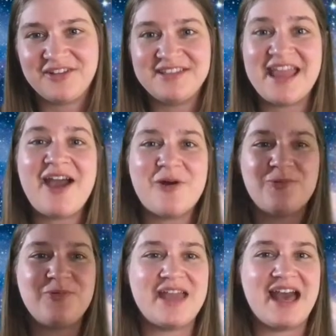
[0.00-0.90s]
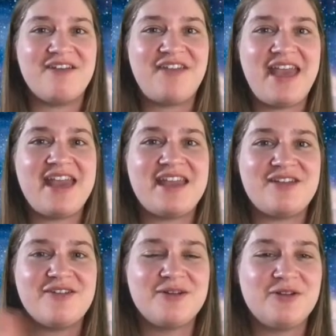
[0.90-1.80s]
Now we have a
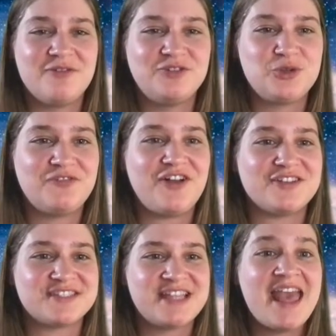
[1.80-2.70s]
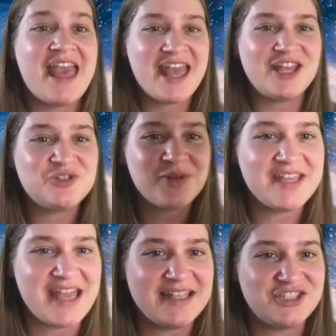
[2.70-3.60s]
true or false. Andrea
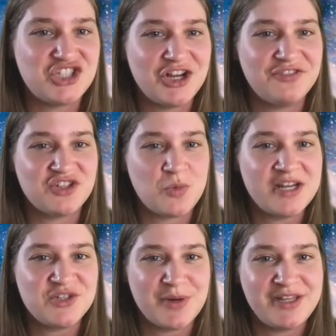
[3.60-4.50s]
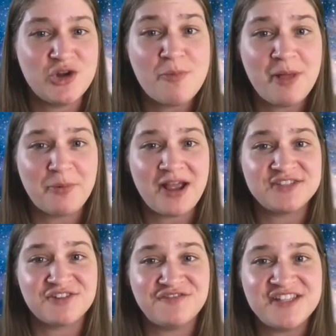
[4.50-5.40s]
Ghez shared the 2020 Nobel Prize
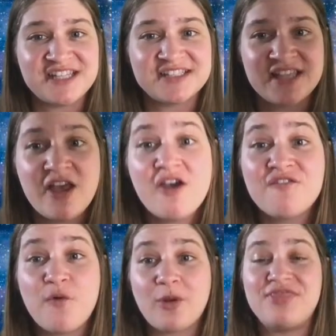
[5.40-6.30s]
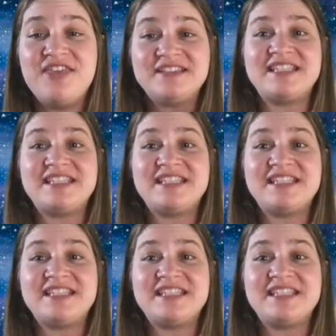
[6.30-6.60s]
for Physics for this